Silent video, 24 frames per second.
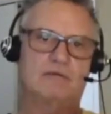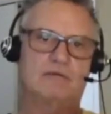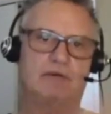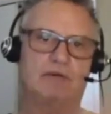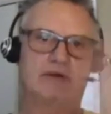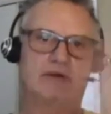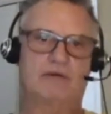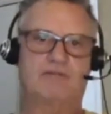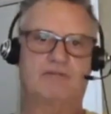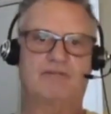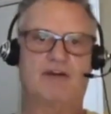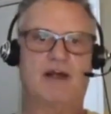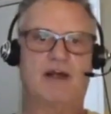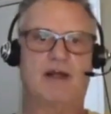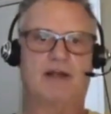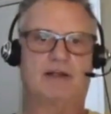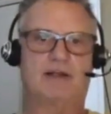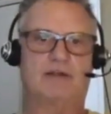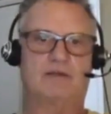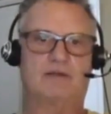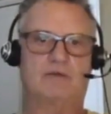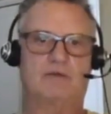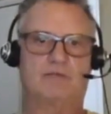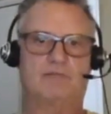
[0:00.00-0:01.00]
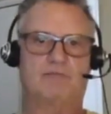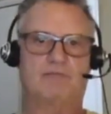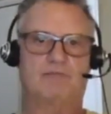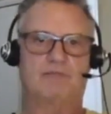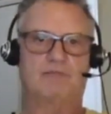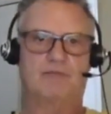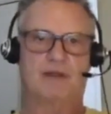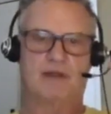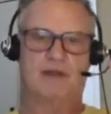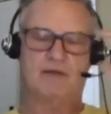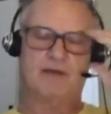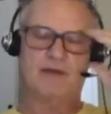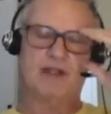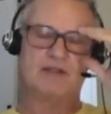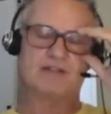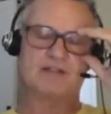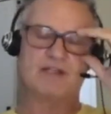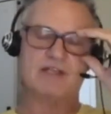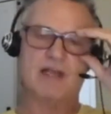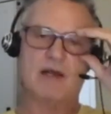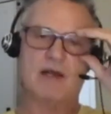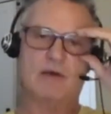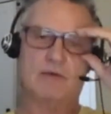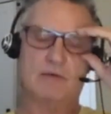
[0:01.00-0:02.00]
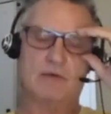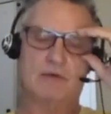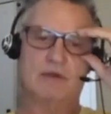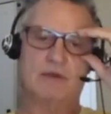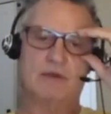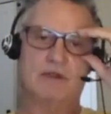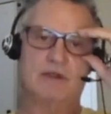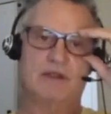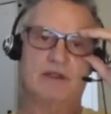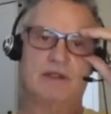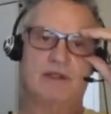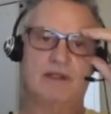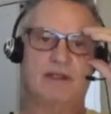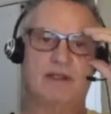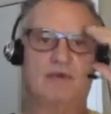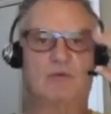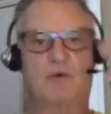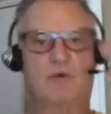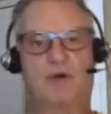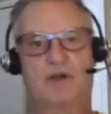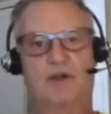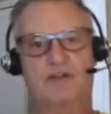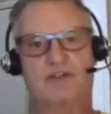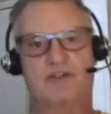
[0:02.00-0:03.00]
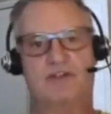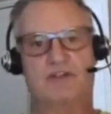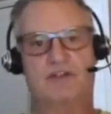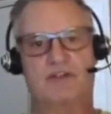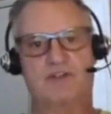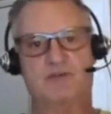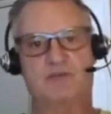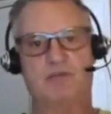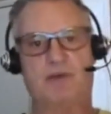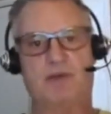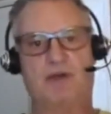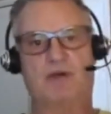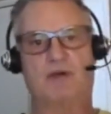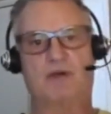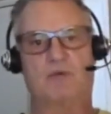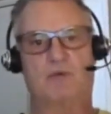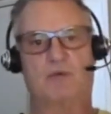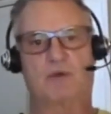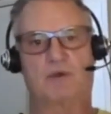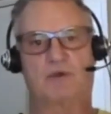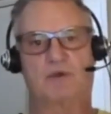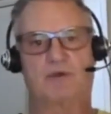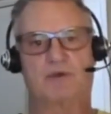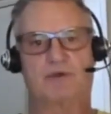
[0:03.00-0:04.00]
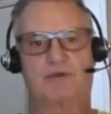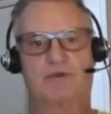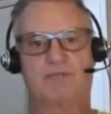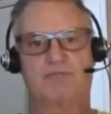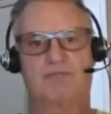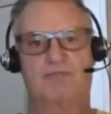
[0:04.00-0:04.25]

you're fine. And that's how it works in the spirit world.